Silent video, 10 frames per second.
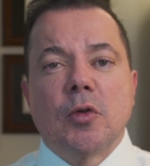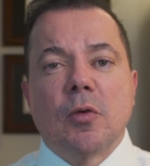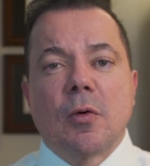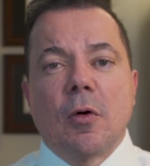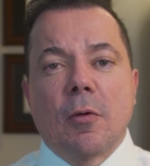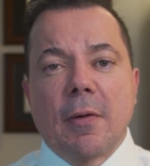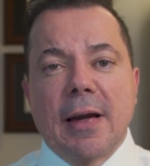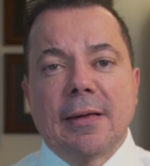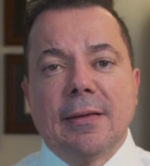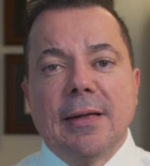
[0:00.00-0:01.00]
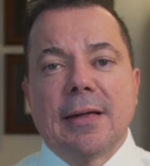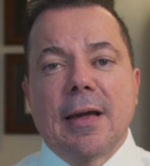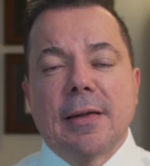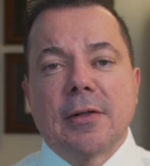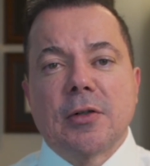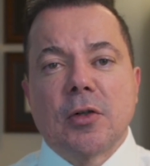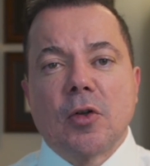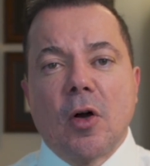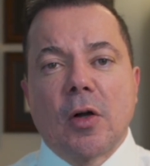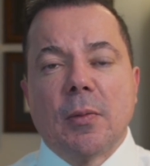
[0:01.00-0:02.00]
to correctly gather the
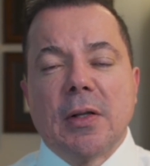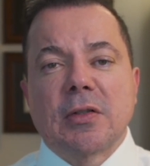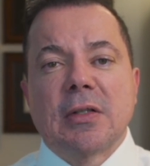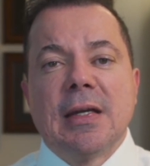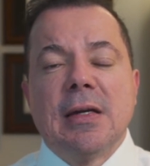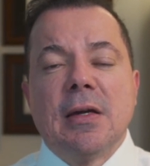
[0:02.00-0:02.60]
documents,